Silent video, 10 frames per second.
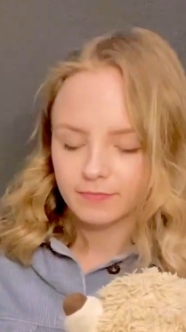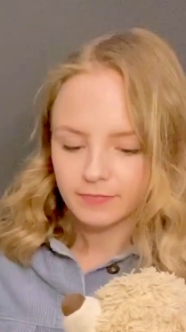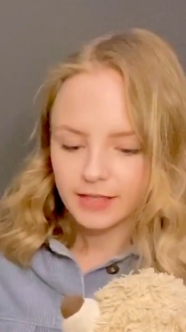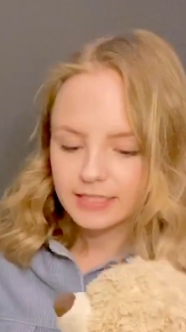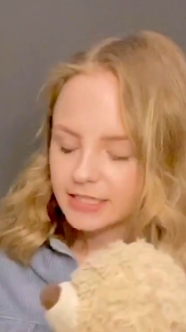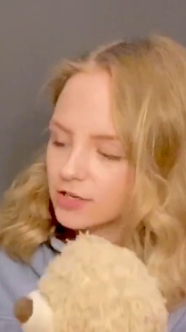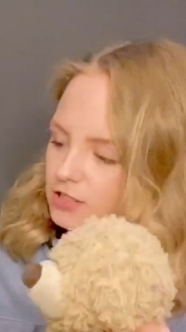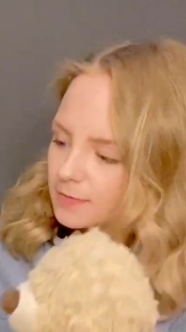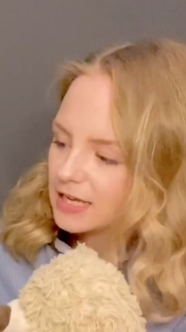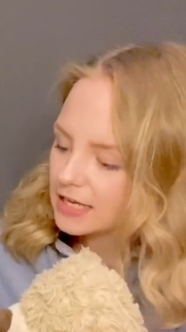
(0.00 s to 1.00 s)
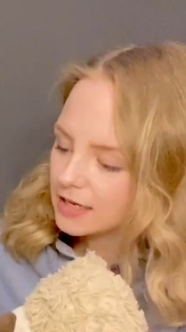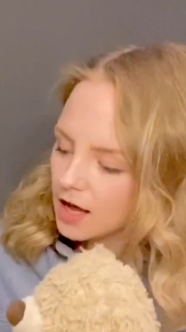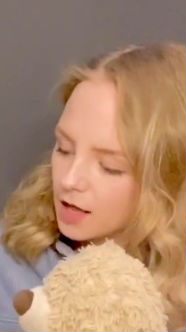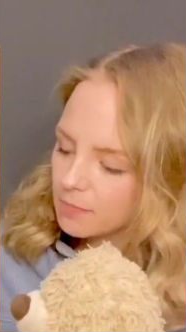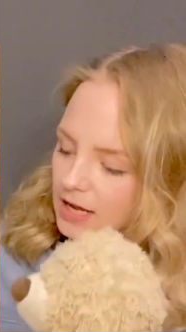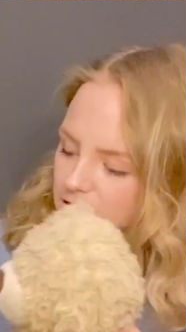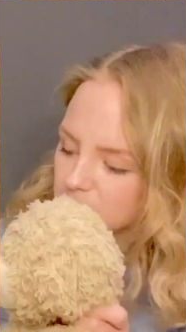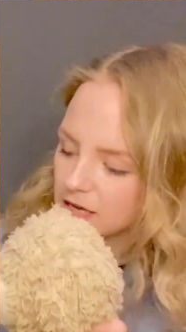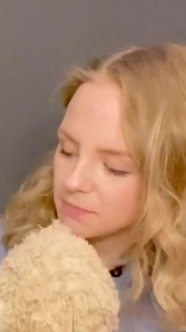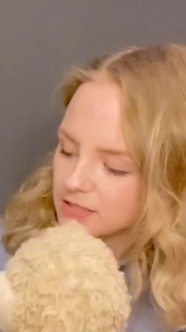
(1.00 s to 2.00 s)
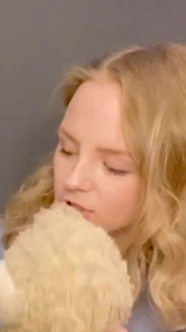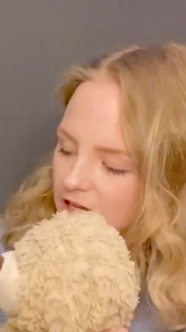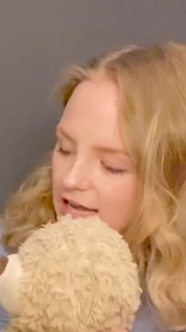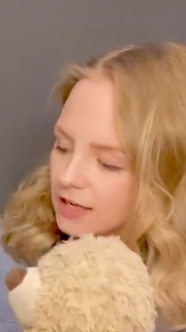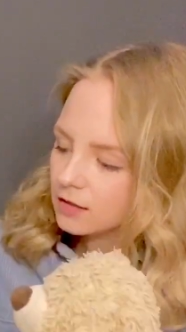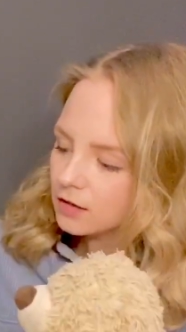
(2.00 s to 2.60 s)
Excuse me, husband, Mr. King.